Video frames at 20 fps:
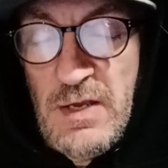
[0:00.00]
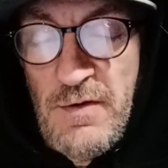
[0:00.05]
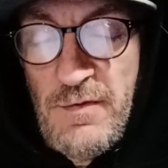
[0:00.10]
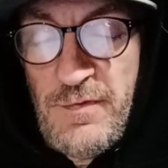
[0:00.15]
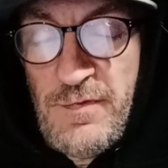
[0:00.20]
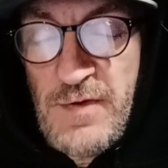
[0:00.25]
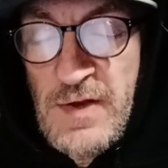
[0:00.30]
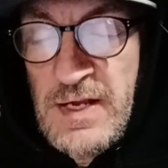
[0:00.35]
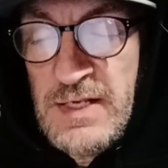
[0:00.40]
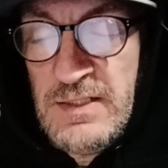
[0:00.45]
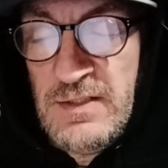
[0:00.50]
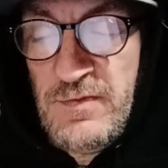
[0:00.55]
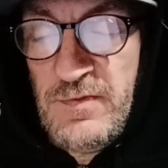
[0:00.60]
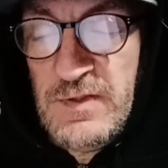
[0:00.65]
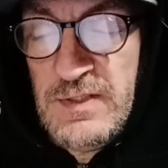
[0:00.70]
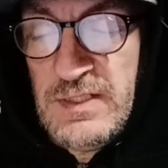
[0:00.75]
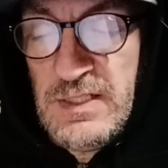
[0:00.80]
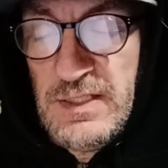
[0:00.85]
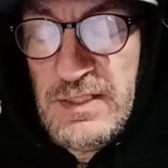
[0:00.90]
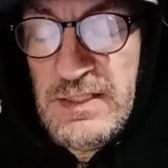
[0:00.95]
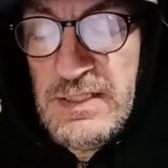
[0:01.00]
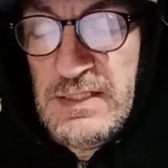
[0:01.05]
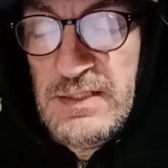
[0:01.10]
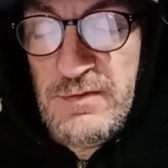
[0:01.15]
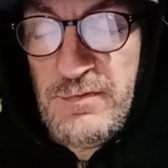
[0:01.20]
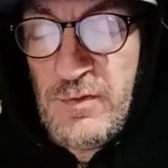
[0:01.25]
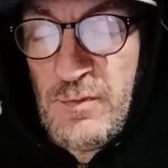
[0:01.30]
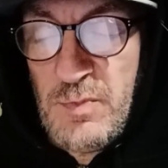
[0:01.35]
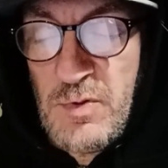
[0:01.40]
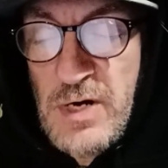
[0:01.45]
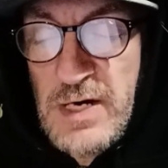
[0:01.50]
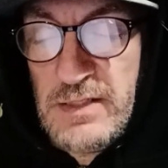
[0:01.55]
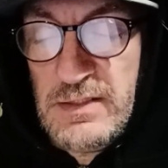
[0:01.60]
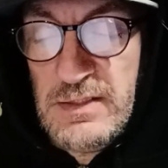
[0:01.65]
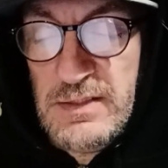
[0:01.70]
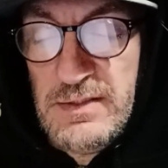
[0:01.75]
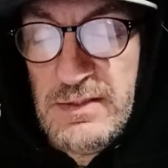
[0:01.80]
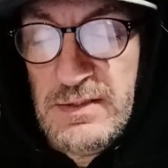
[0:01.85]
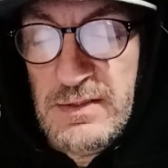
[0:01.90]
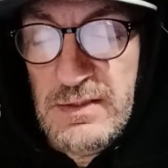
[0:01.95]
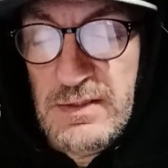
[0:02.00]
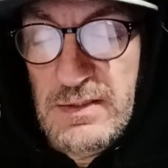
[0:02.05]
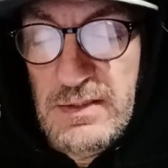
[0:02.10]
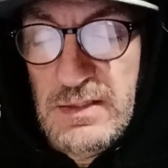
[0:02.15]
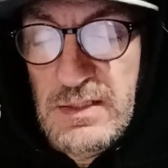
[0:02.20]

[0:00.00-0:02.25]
finds facilities for practice?